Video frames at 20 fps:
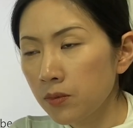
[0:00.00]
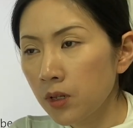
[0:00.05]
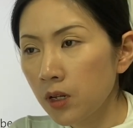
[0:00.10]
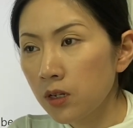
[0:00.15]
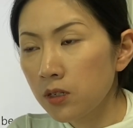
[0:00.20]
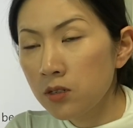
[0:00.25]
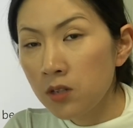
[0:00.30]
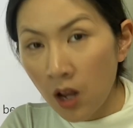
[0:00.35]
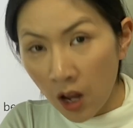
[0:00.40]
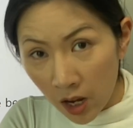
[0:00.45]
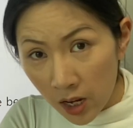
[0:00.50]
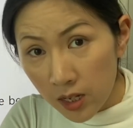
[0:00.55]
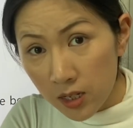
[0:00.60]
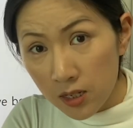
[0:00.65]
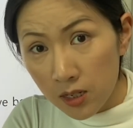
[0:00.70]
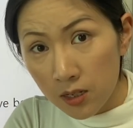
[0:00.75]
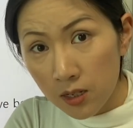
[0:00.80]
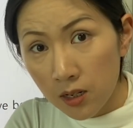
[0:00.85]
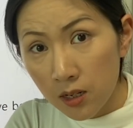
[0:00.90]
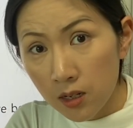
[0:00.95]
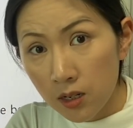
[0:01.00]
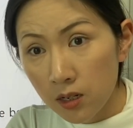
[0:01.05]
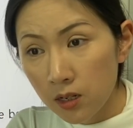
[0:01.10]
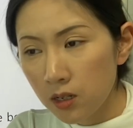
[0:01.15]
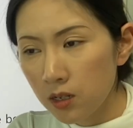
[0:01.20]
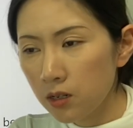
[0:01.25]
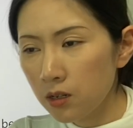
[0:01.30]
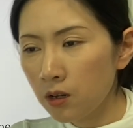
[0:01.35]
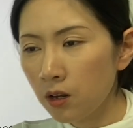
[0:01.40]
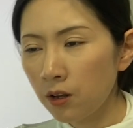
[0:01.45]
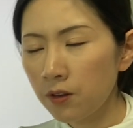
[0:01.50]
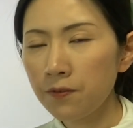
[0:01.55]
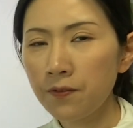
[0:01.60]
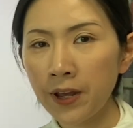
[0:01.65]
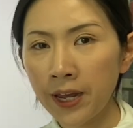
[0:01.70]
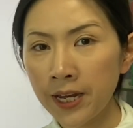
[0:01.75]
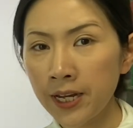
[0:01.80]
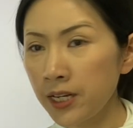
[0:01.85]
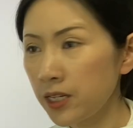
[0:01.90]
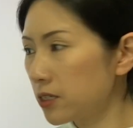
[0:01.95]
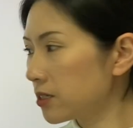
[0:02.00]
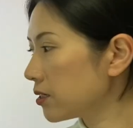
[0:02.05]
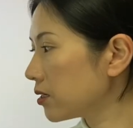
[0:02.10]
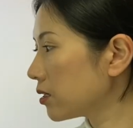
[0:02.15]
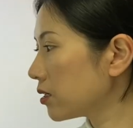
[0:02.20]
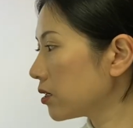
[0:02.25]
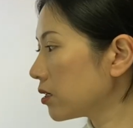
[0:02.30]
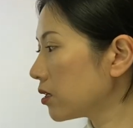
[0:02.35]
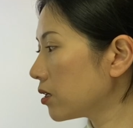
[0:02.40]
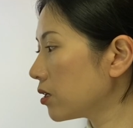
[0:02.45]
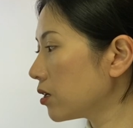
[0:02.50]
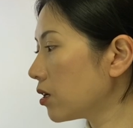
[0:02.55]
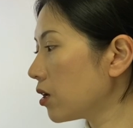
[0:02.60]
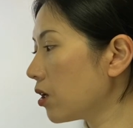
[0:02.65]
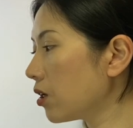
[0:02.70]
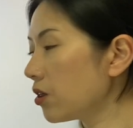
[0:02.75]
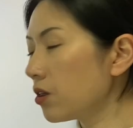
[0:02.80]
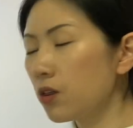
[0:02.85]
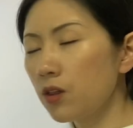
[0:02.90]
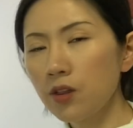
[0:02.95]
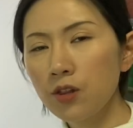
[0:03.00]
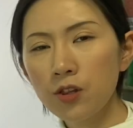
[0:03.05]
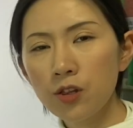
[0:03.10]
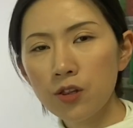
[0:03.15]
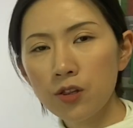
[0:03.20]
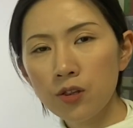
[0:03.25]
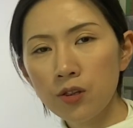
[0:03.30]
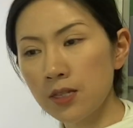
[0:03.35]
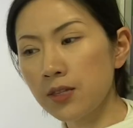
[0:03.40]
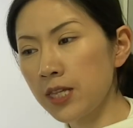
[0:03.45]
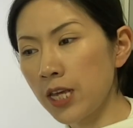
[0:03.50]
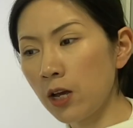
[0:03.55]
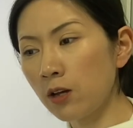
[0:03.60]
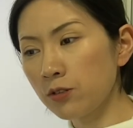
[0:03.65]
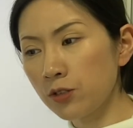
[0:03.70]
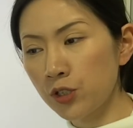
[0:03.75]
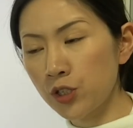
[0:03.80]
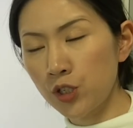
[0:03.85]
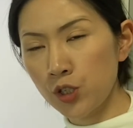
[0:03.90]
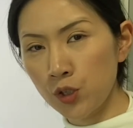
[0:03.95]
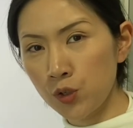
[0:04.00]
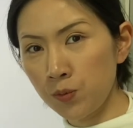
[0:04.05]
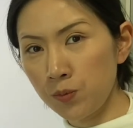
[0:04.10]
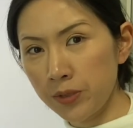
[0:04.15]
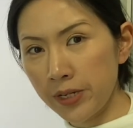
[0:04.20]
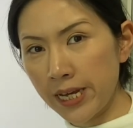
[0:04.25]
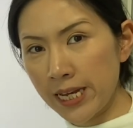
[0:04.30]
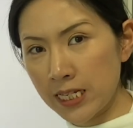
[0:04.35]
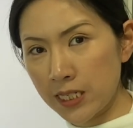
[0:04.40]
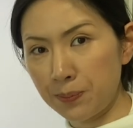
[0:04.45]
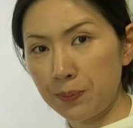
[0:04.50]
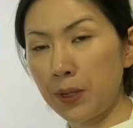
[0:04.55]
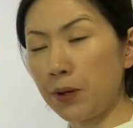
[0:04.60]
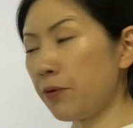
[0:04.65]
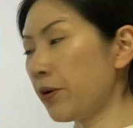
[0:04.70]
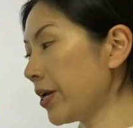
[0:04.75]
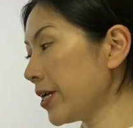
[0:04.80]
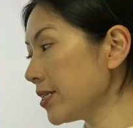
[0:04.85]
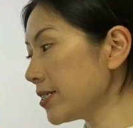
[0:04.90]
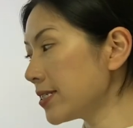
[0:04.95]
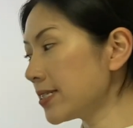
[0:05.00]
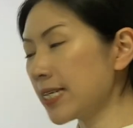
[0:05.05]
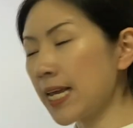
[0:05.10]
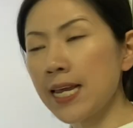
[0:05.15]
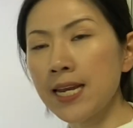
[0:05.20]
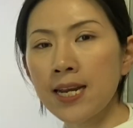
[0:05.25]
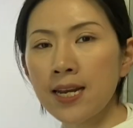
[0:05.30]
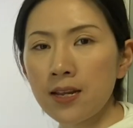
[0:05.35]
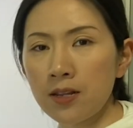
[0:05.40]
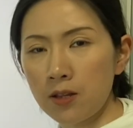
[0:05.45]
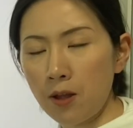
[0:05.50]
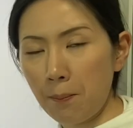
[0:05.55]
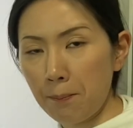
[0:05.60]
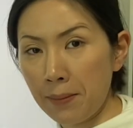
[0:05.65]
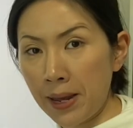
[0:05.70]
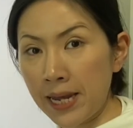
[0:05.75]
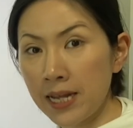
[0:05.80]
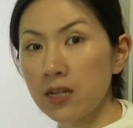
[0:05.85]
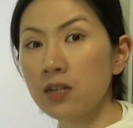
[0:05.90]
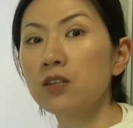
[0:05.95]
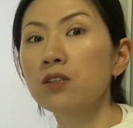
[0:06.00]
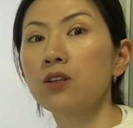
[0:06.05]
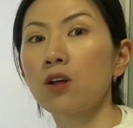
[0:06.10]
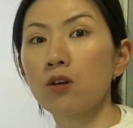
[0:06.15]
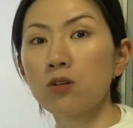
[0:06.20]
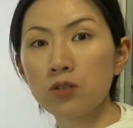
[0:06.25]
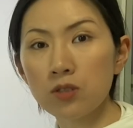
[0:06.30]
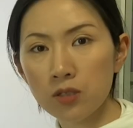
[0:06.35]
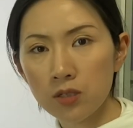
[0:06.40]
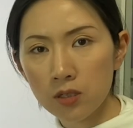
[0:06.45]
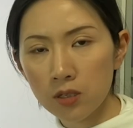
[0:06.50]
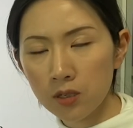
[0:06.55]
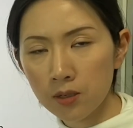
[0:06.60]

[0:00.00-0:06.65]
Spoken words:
not conveyed the assumed experience stated in the main clause.